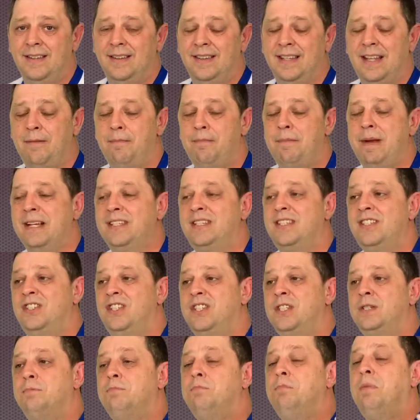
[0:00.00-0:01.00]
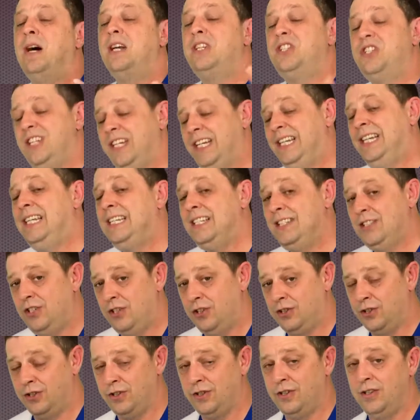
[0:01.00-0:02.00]
that message is much
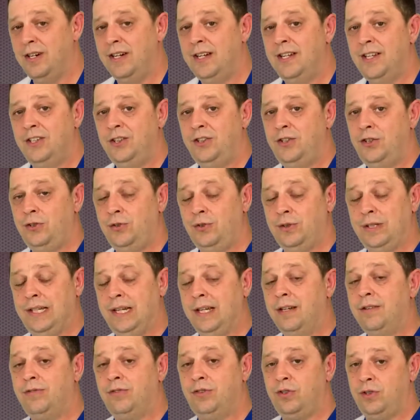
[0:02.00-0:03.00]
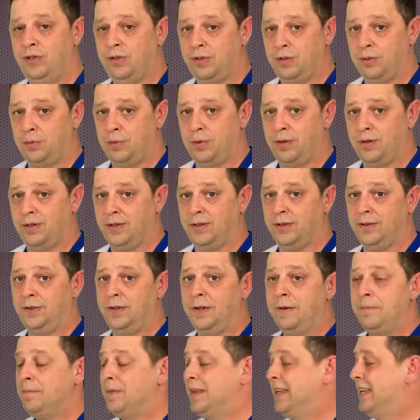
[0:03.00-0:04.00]
easier to give to the
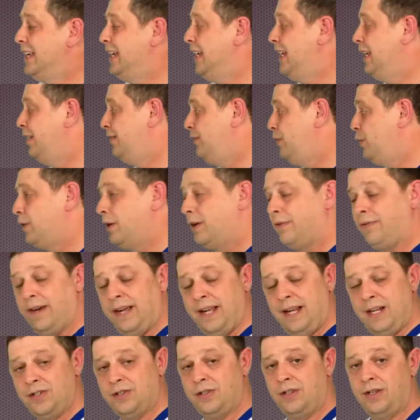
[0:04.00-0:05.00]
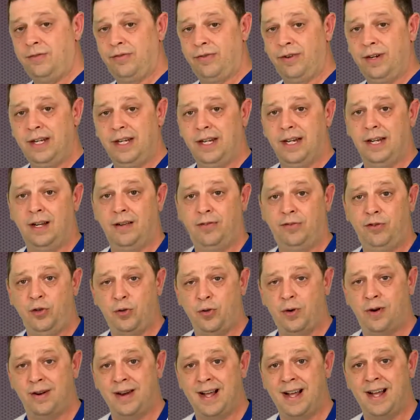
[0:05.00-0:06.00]
world if you are financially free, if
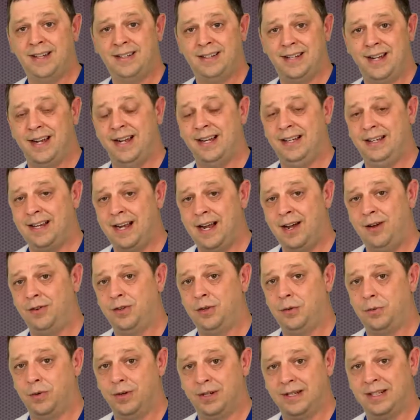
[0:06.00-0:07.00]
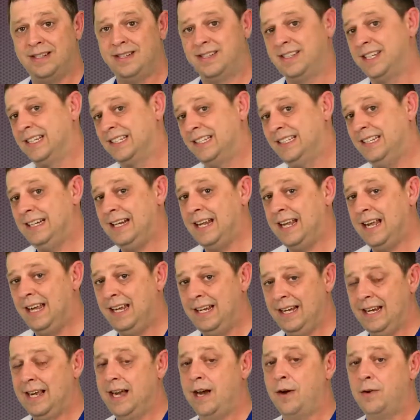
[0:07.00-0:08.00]
you are not tied down to working 60 to
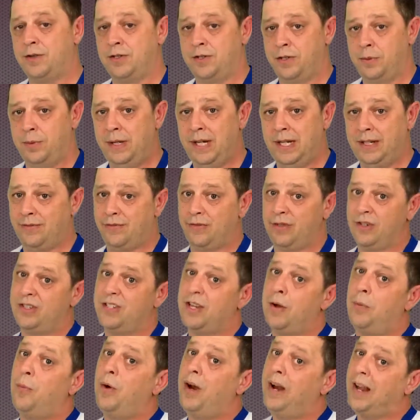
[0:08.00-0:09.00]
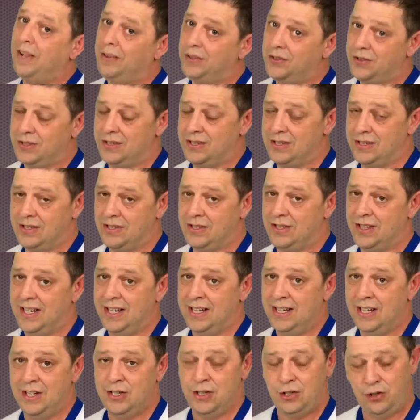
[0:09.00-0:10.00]
80 hours a week for someone else's
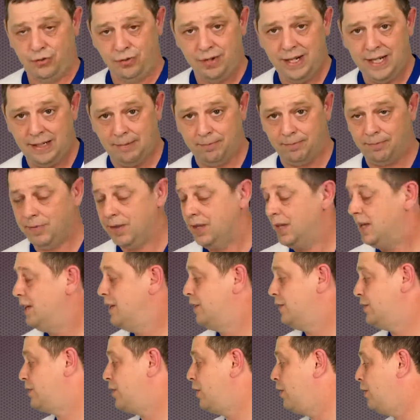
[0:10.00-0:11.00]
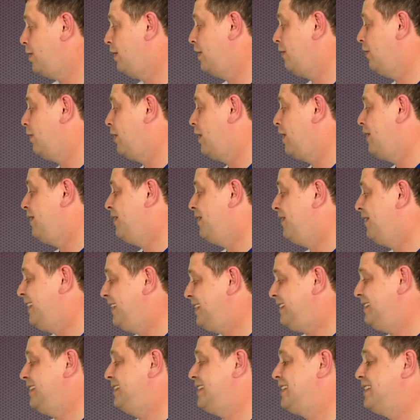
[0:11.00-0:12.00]
dream. So
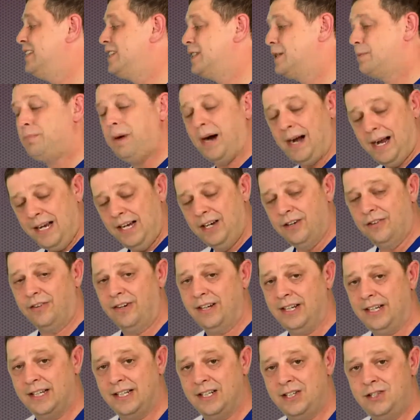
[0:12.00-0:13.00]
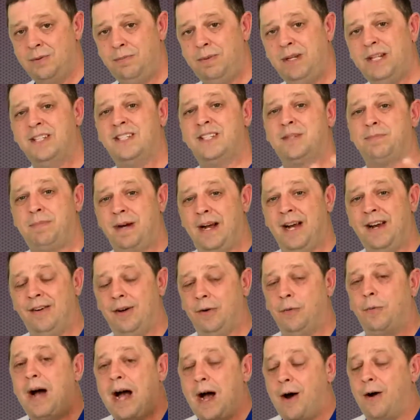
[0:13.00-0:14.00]
this is inspiring. It should be
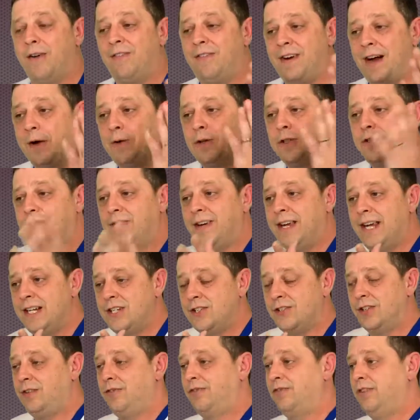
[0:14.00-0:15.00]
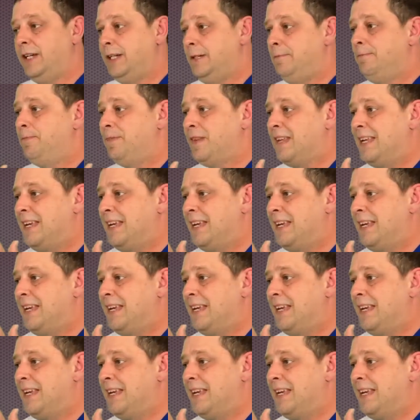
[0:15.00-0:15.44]
inspiring. Wow, if I was financially free,